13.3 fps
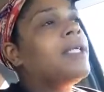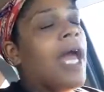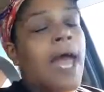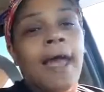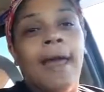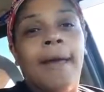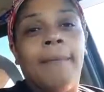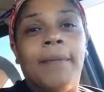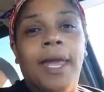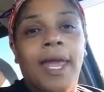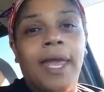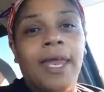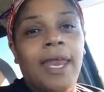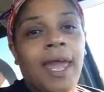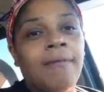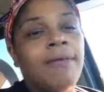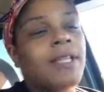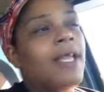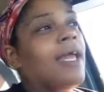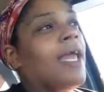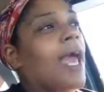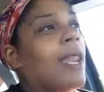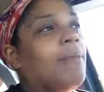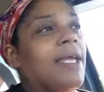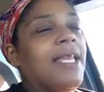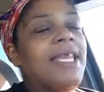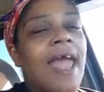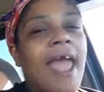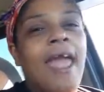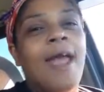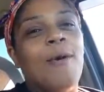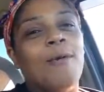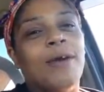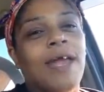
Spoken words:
time and everything got to be now.